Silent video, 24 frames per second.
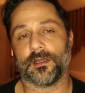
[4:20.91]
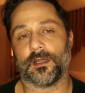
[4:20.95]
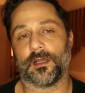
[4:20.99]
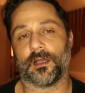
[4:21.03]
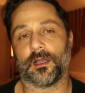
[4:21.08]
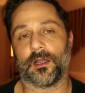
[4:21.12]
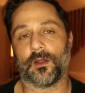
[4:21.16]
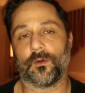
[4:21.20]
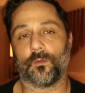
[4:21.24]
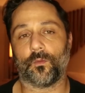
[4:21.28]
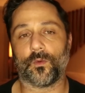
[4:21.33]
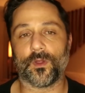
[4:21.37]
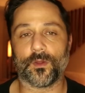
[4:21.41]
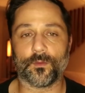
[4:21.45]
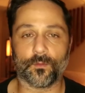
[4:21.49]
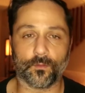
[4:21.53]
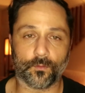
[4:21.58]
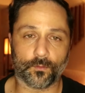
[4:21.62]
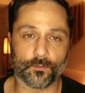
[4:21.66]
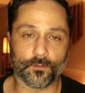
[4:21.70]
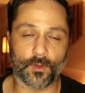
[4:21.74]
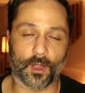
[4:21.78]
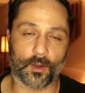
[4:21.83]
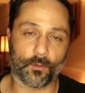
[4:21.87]
We
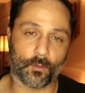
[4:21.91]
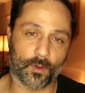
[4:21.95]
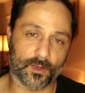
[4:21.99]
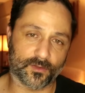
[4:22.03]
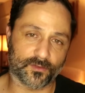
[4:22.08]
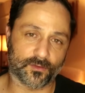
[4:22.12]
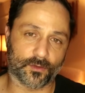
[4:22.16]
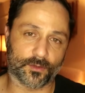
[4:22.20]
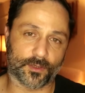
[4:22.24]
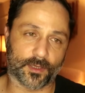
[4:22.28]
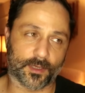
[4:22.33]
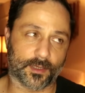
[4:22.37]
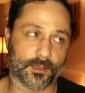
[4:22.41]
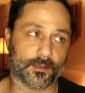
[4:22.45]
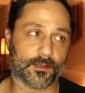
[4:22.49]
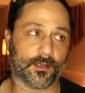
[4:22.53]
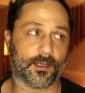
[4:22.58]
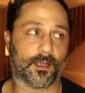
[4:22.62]
were looking